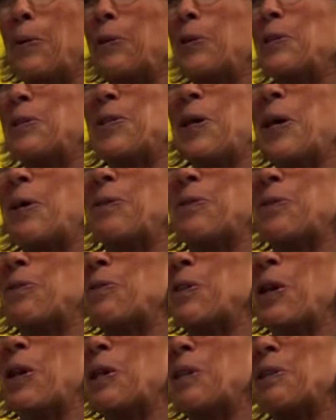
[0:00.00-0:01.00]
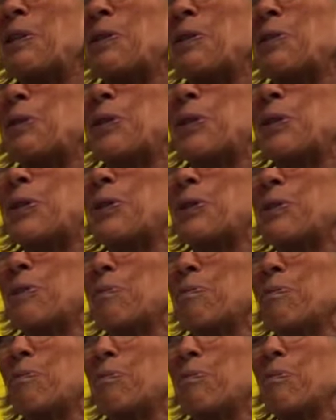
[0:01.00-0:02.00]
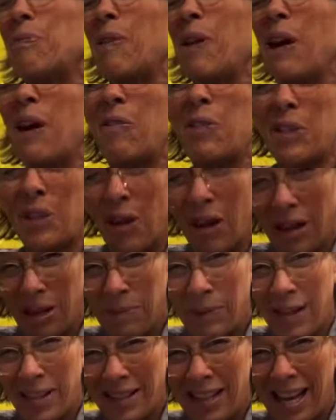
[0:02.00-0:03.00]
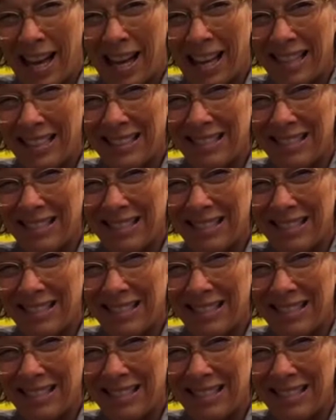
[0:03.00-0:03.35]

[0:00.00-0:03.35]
the sounds of dinosaurs. Ever thought about that?